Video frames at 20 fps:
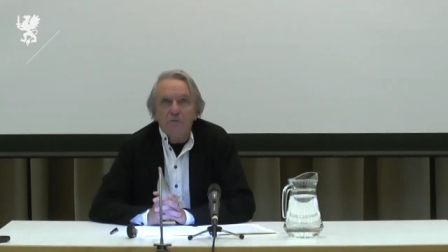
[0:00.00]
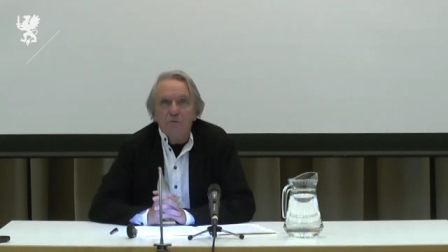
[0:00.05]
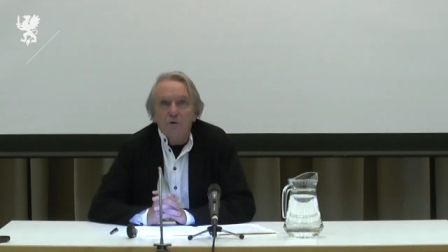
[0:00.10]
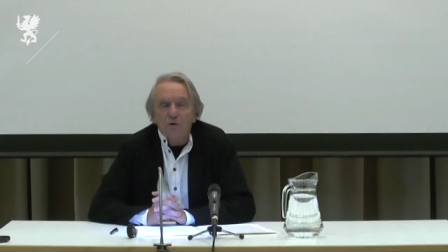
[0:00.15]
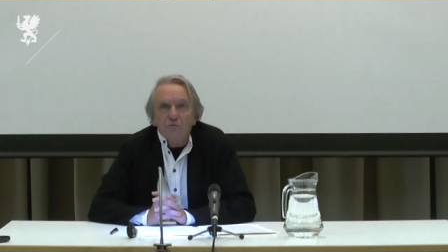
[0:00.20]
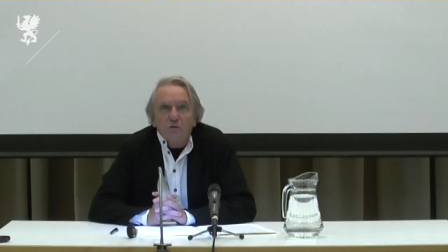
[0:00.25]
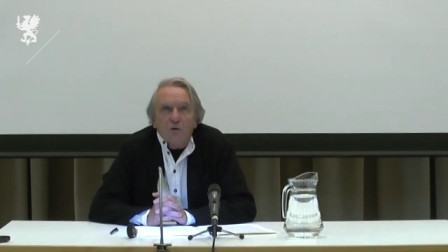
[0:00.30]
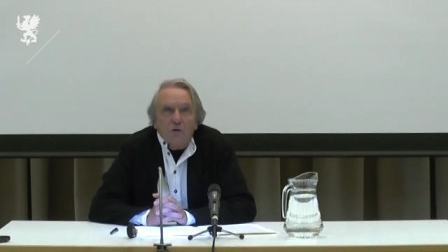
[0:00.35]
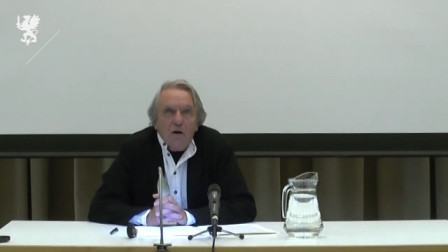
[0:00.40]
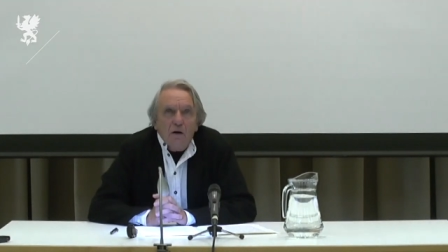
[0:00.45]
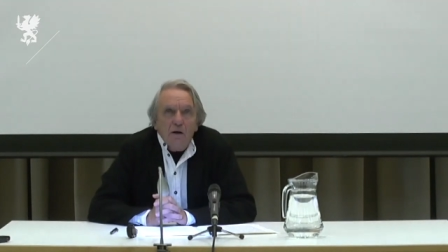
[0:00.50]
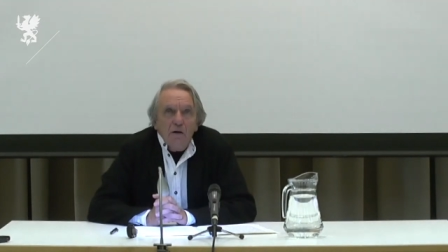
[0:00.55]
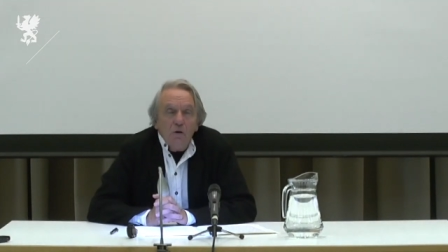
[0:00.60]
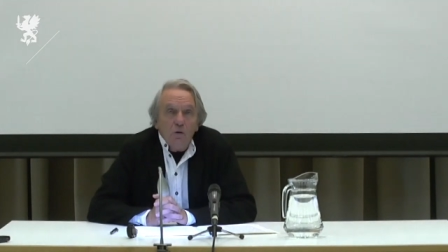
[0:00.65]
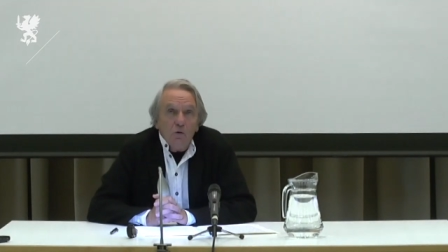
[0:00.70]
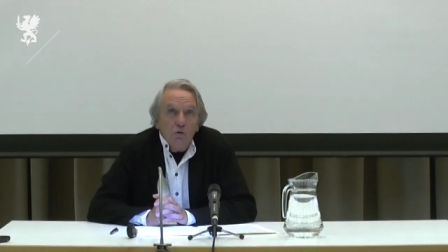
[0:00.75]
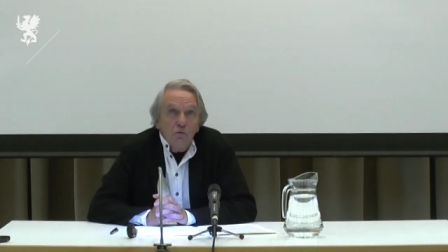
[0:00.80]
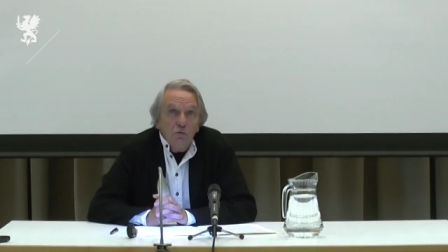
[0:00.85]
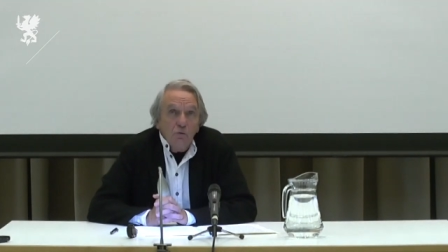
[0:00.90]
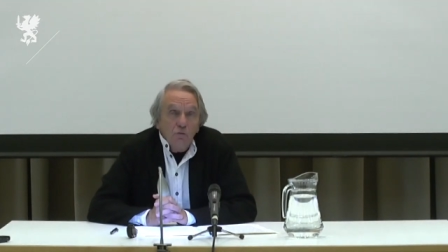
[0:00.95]
not only
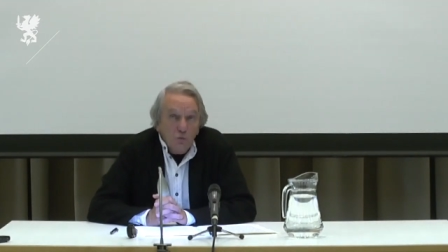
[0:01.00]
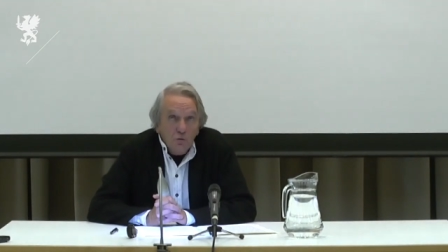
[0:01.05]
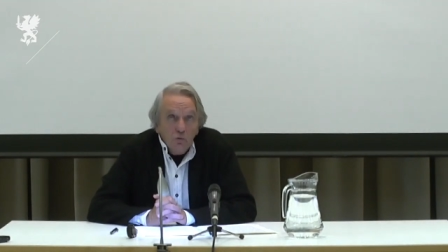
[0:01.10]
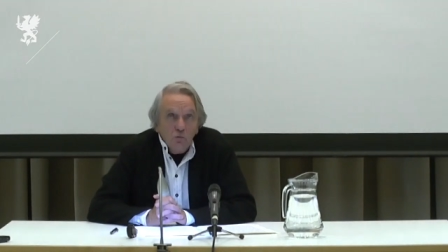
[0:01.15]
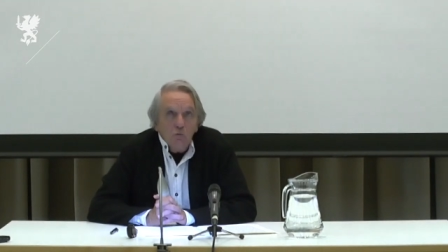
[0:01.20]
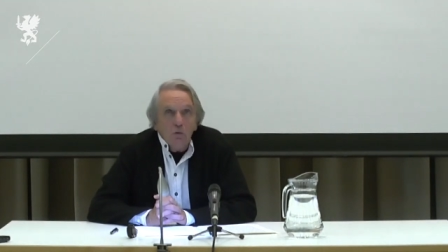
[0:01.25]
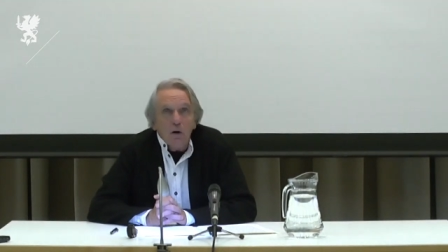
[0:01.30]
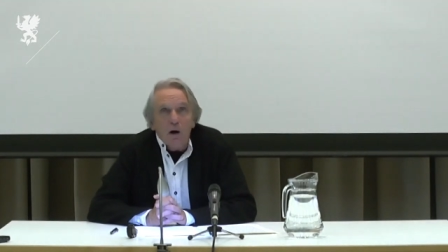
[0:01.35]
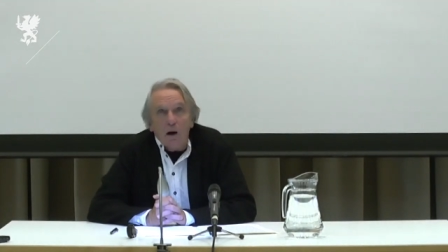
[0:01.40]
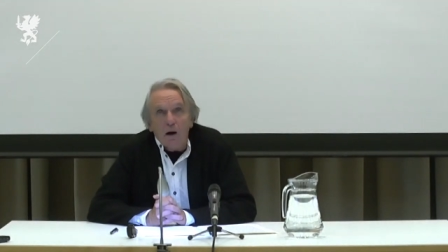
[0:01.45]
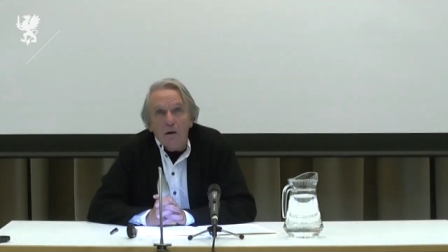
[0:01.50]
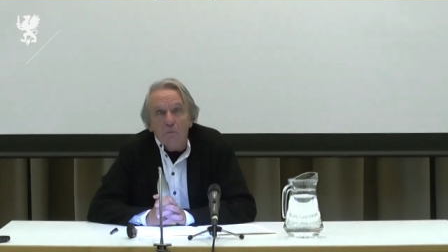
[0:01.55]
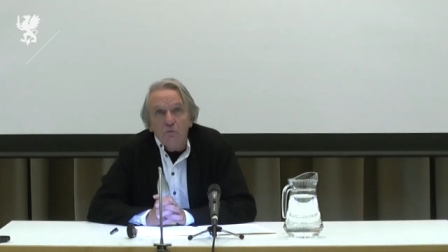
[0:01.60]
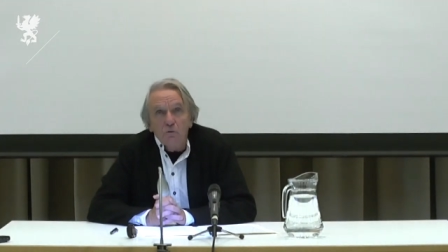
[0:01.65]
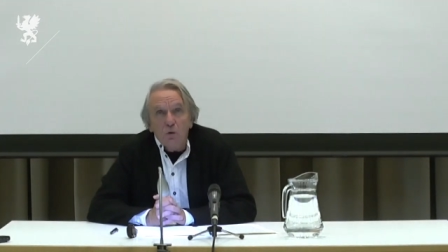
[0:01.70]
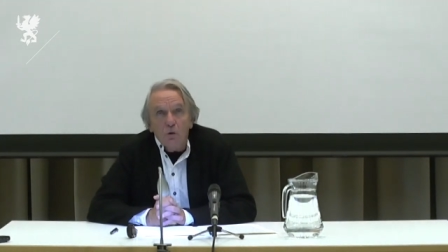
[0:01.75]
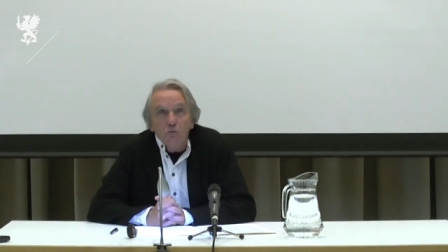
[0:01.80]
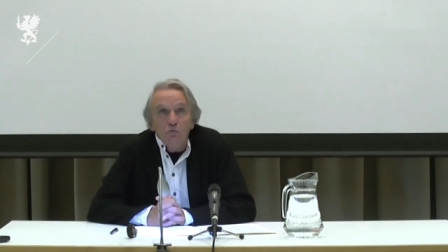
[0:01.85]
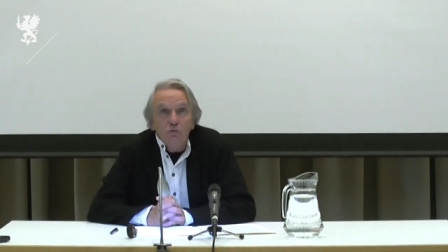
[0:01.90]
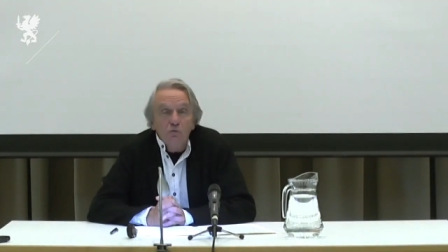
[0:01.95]
a new, uh,
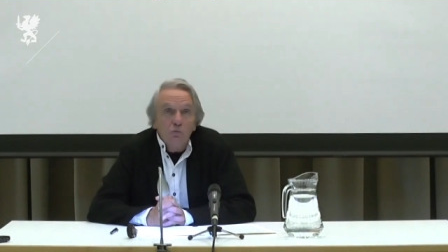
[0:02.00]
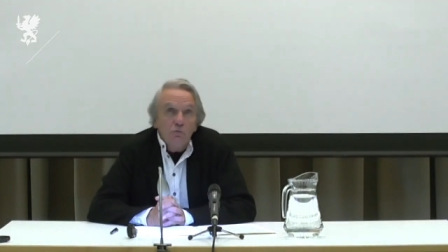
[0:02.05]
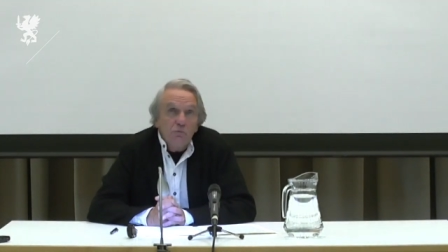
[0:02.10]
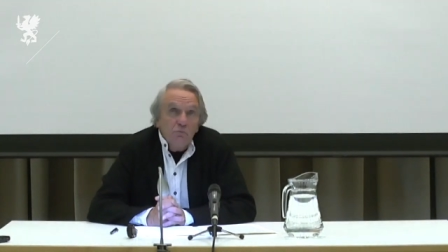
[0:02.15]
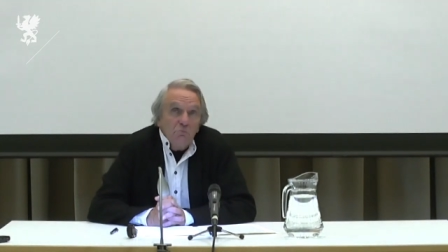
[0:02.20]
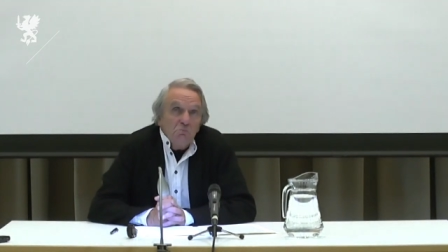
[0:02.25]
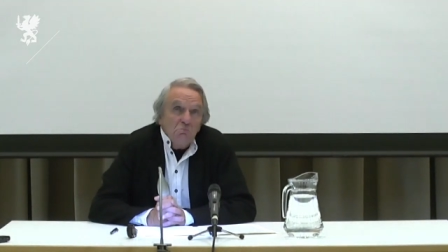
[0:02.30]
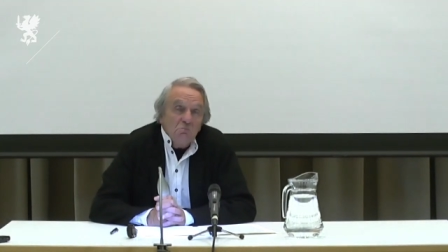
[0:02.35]
a new